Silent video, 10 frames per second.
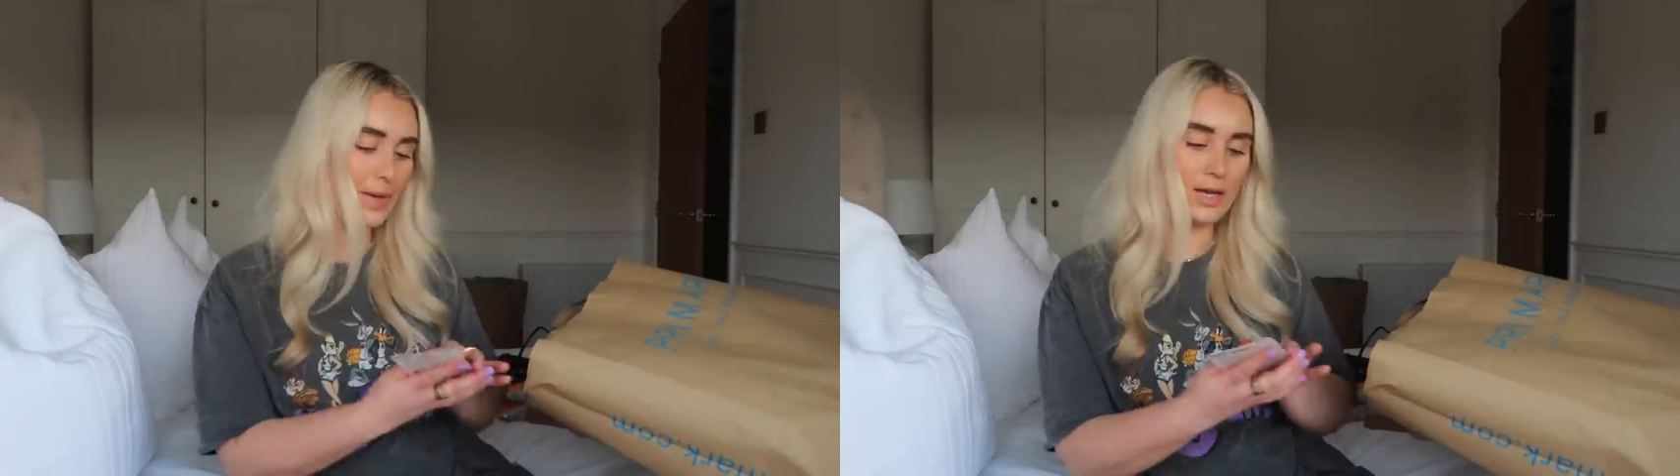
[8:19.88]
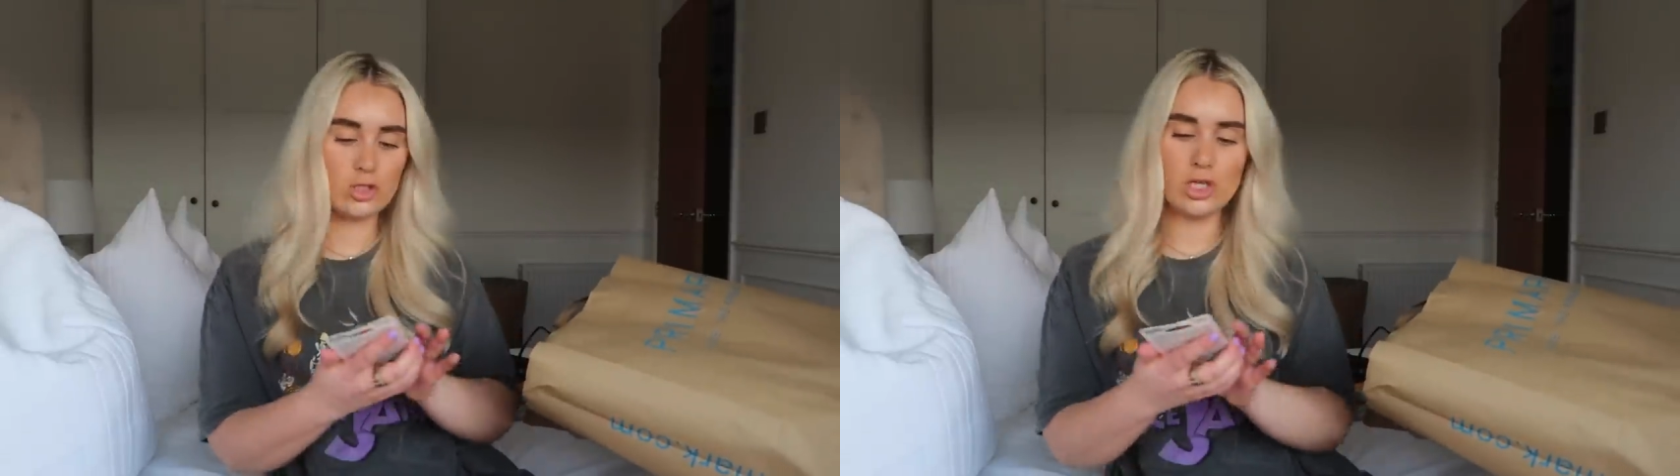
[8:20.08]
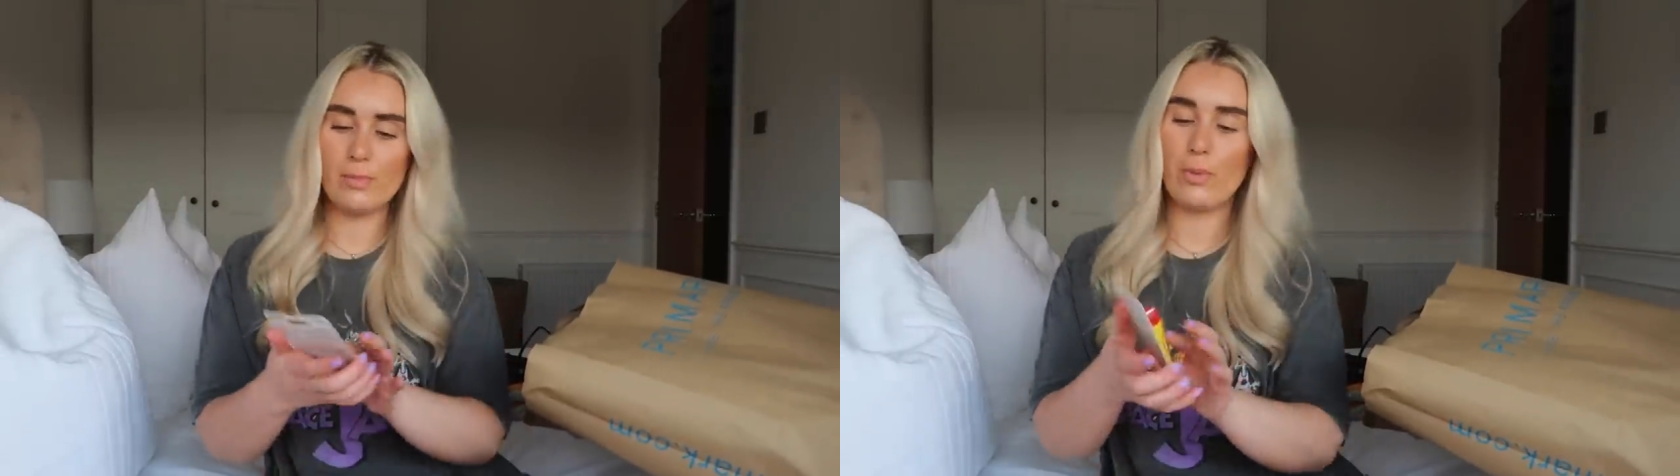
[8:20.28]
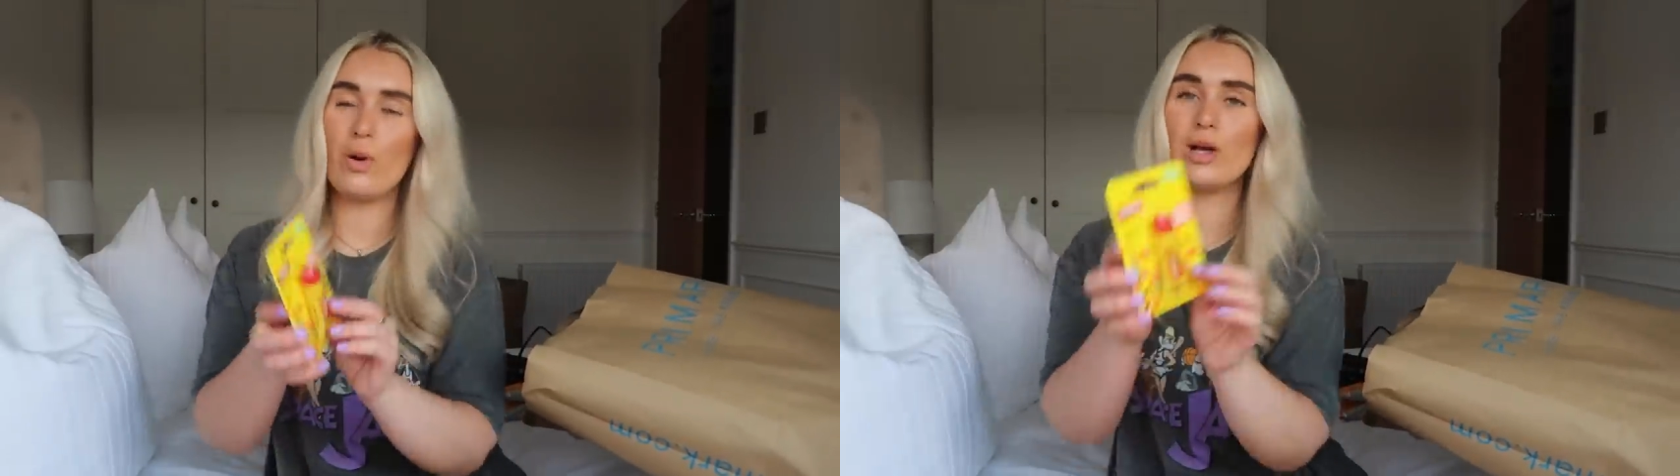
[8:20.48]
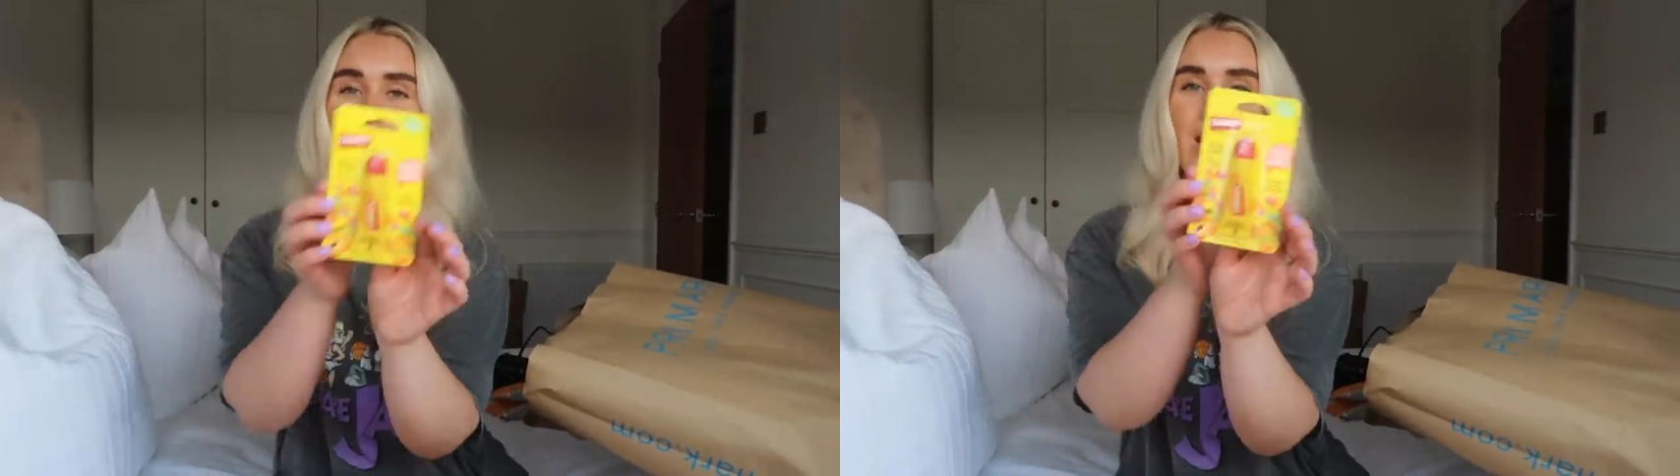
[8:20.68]
I picked up
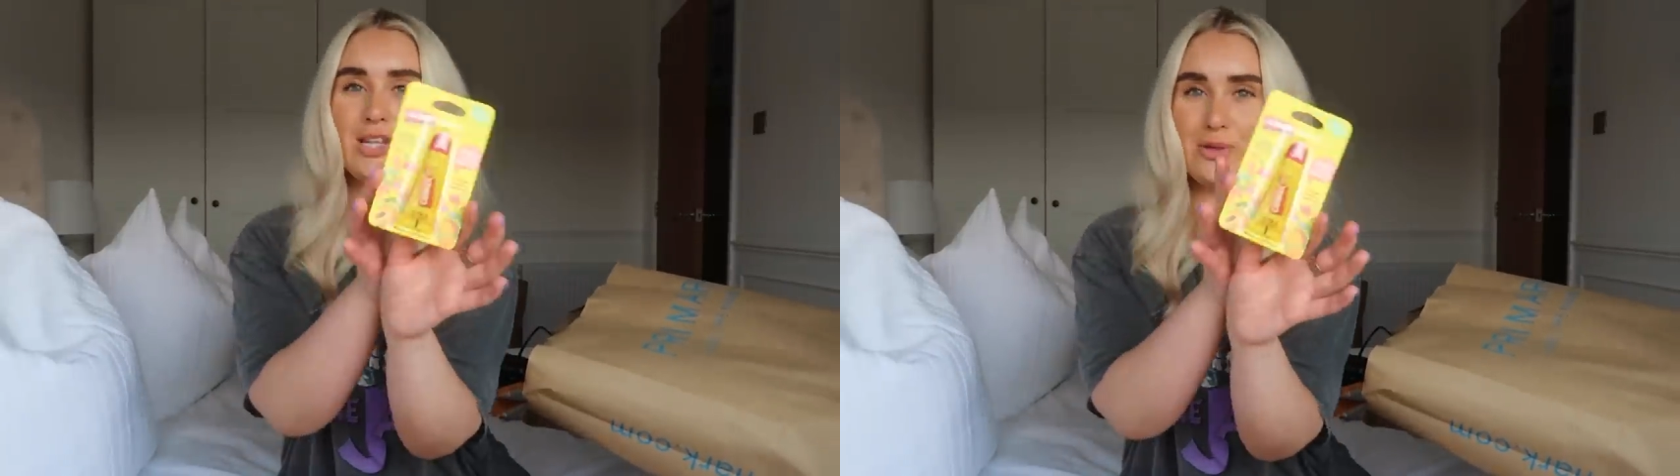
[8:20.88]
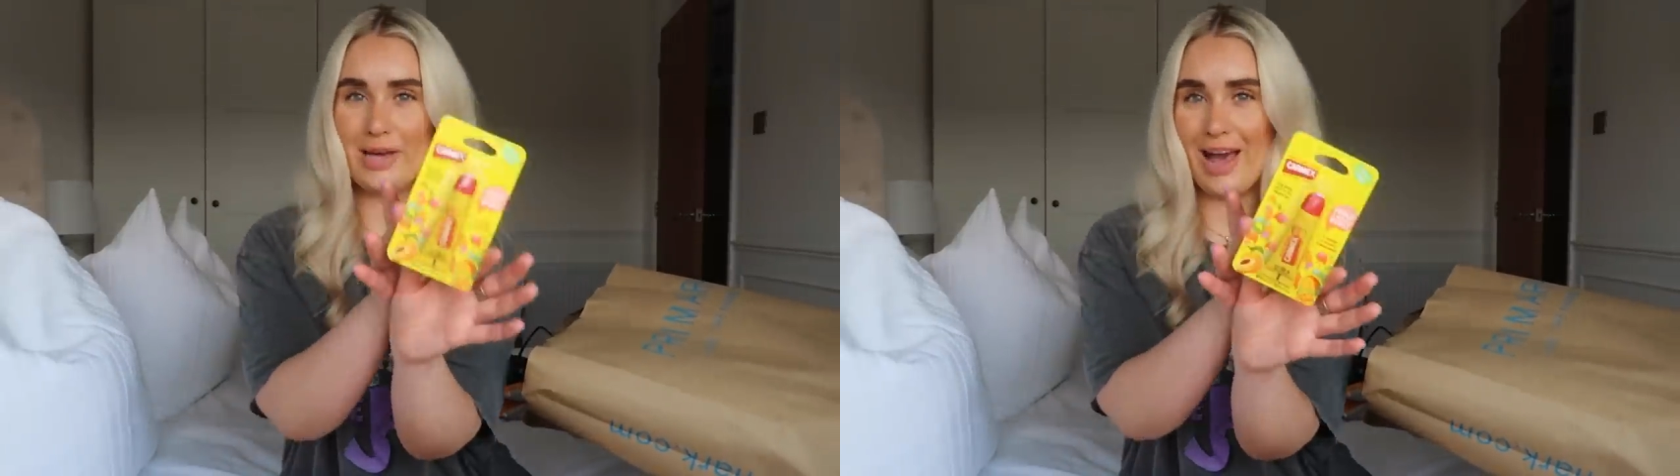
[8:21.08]
was a new